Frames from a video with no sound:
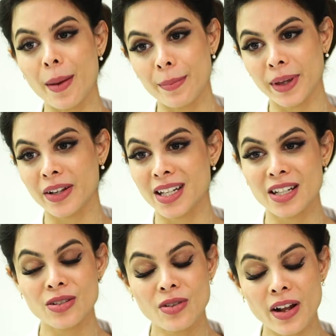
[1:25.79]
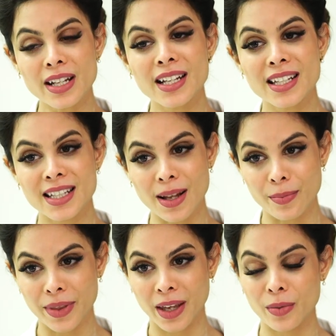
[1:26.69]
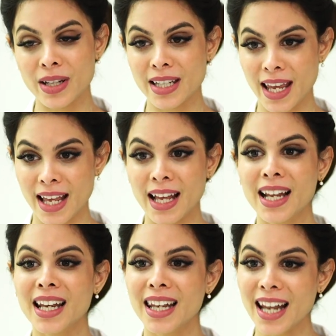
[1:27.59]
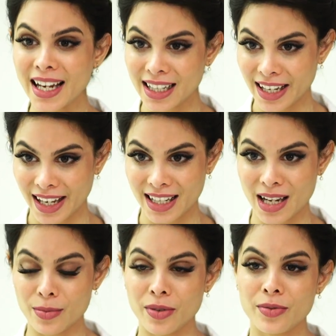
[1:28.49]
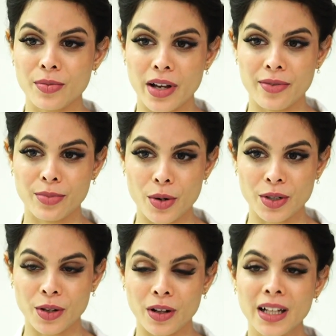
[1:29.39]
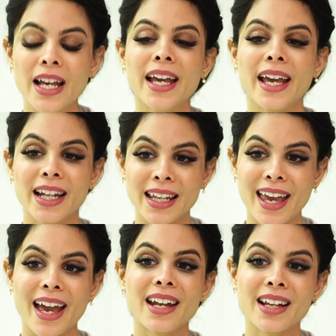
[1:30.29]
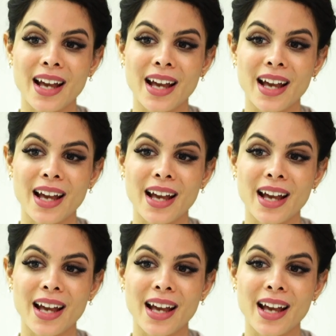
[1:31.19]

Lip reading: up because it's not something we take lightly in terms of protocol. It can